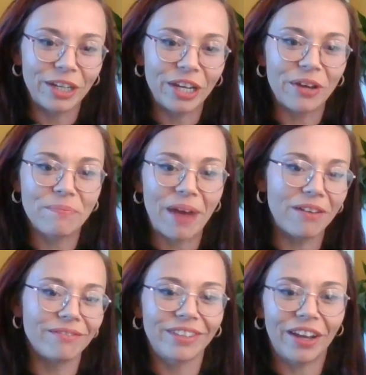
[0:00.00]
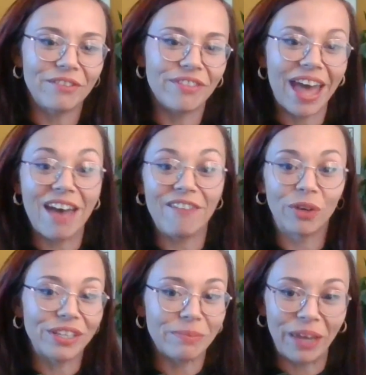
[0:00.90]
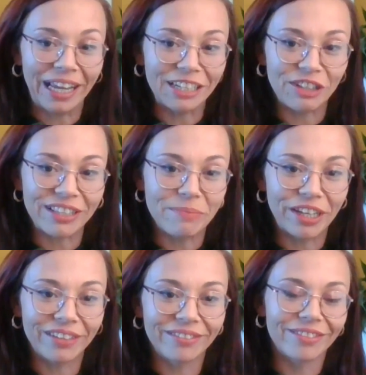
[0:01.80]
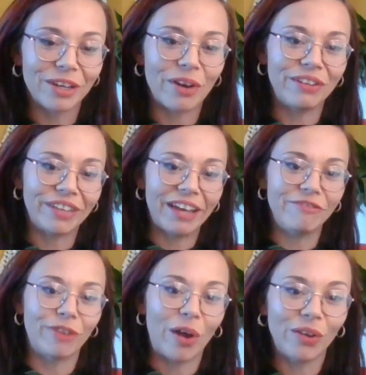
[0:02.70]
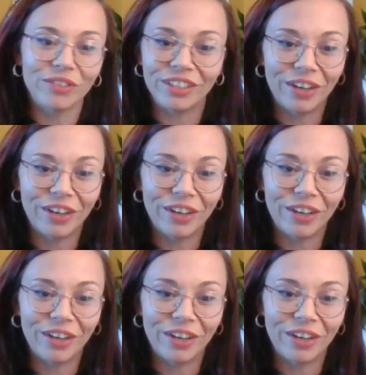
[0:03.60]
about kind of their voice being legitimate to kind of get involved.